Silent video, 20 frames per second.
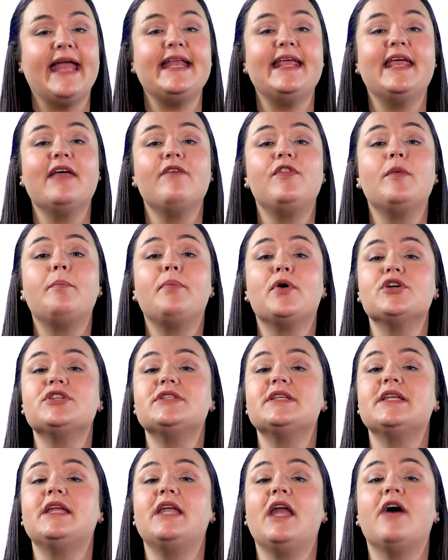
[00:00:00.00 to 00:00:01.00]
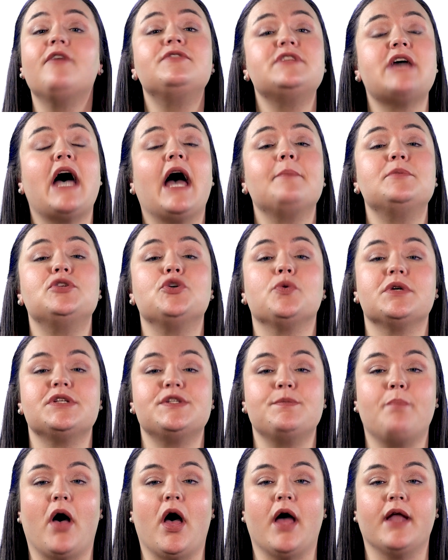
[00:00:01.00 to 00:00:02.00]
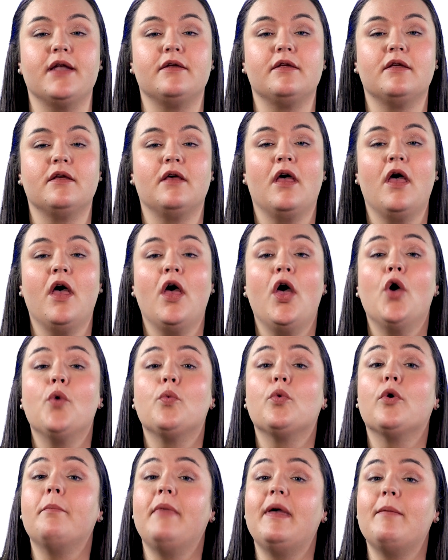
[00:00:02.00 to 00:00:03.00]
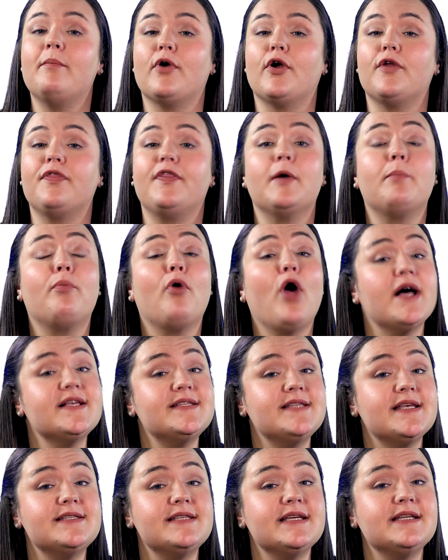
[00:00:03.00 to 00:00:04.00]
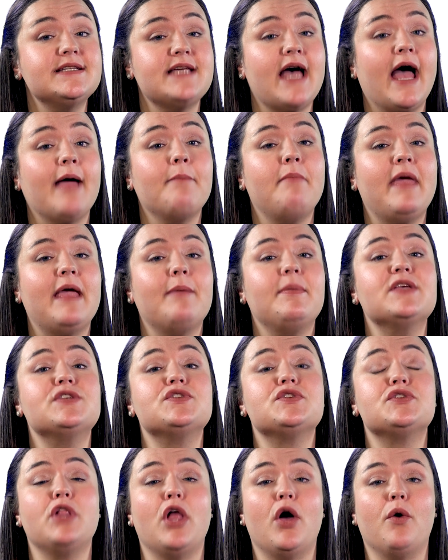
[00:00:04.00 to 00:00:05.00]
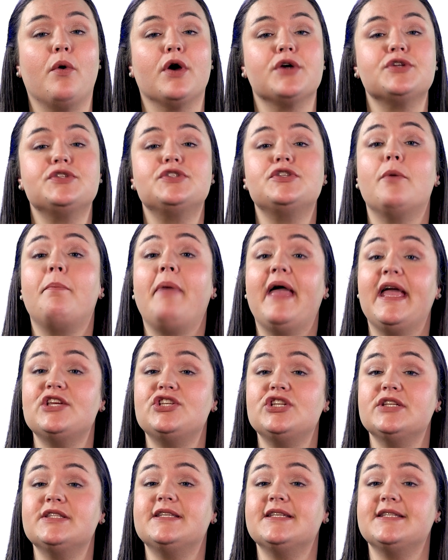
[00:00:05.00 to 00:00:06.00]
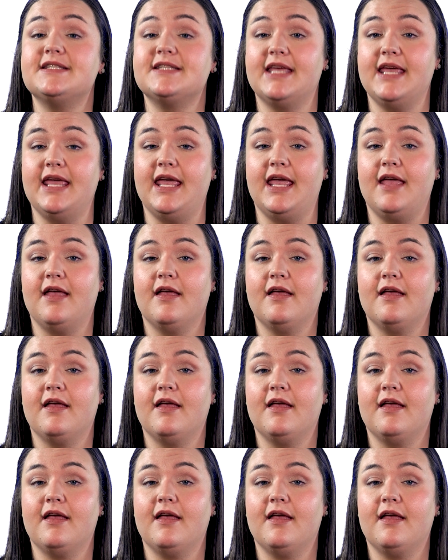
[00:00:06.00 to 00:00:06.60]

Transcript: and give the person enough time to respond. Remember, their processing time may be slower, so patience is key.